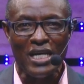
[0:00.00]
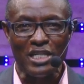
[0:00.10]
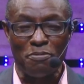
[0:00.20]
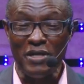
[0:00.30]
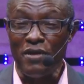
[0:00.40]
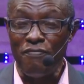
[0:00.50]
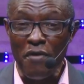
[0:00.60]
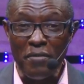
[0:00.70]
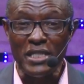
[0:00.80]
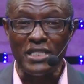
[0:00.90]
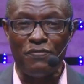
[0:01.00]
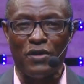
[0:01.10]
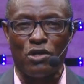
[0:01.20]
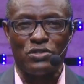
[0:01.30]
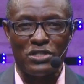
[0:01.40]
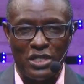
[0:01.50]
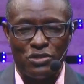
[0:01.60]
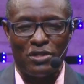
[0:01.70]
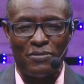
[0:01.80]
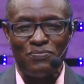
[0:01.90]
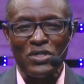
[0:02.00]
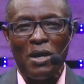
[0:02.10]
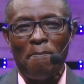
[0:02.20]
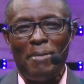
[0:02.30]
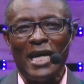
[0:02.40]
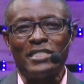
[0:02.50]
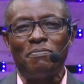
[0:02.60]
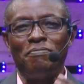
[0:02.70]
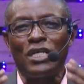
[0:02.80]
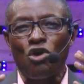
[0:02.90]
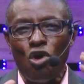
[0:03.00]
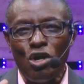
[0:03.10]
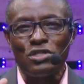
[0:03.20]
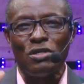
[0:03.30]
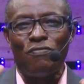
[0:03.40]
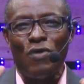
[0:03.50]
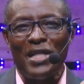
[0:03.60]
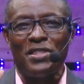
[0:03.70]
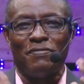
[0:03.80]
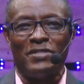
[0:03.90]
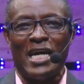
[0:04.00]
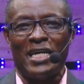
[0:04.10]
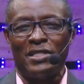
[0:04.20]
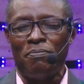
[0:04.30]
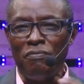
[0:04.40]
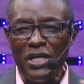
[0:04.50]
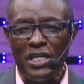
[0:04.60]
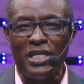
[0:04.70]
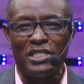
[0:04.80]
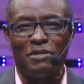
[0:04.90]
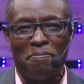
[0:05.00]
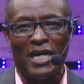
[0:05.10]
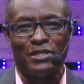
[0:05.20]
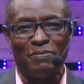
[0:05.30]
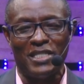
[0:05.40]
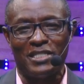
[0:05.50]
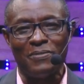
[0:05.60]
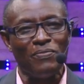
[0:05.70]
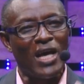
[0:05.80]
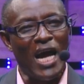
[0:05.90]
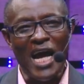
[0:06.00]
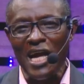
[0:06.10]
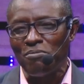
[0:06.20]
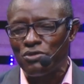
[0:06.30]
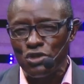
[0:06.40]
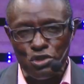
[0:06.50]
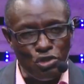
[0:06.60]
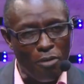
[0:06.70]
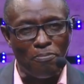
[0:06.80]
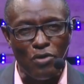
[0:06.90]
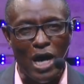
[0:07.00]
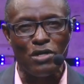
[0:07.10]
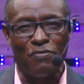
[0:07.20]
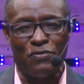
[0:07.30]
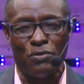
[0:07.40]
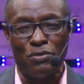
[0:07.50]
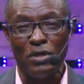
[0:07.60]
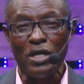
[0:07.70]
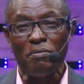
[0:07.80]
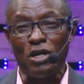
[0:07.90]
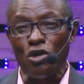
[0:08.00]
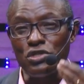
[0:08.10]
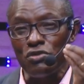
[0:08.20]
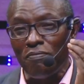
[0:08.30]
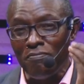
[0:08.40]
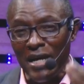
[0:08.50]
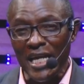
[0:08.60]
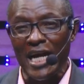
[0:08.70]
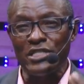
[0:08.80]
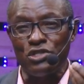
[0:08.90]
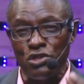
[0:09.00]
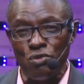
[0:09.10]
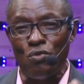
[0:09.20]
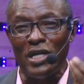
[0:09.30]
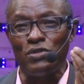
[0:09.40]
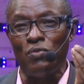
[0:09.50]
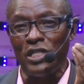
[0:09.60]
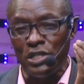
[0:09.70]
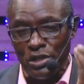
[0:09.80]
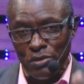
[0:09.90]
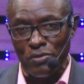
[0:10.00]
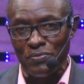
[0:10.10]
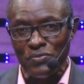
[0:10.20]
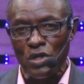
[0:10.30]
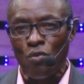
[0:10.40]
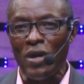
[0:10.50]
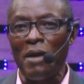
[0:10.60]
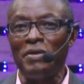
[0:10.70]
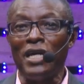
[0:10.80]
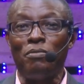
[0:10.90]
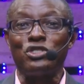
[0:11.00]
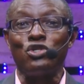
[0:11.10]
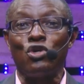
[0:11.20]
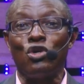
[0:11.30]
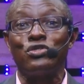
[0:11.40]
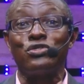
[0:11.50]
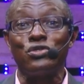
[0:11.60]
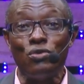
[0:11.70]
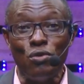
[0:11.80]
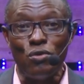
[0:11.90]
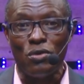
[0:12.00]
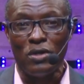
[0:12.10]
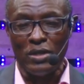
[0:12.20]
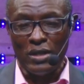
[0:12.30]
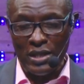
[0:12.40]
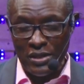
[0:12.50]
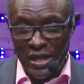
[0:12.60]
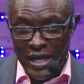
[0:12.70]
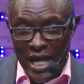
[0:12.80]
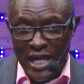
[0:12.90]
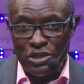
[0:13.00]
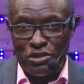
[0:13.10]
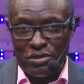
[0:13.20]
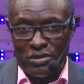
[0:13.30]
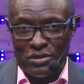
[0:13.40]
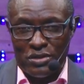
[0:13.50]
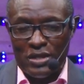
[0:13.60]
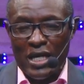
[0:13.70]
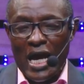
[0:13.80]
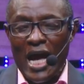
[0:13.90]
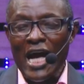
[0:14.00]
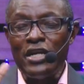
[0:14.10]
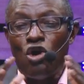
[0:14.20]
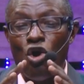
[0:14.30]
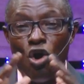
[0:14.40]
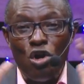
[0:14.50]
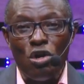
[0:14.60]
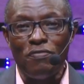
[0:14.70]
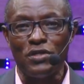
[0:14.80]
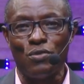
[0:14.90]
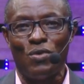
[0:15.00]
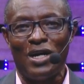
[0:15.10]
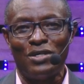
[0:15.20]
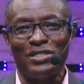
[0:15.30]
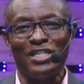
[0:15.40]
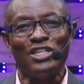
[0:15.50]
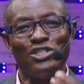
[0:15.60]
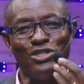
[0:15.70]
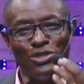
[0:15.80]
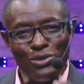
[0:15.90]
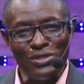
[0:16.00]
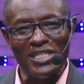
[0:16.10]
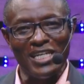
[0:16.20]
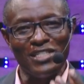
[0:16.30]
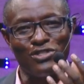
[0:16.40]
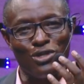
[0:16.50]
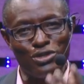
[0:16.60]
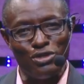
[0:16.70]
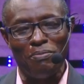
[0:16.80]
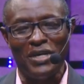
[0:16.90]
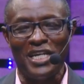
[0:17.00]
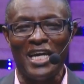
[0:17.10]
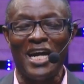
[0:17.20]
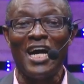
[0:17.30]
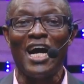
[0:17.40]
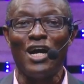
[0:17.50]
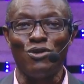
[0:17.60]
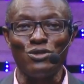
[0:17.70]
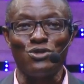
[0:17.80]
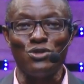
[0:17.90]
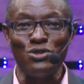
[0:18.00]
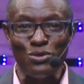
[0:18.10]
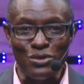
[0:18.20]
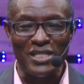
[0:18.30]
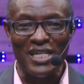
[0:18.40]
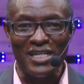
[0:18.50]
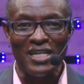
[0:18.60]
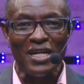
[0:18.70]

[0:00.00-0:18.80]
It's been a very difficult season, but because of what they've done, the media department, I am so proud of you because you made us do what we do. We have been able to go through the nations and all over the world using social media and also using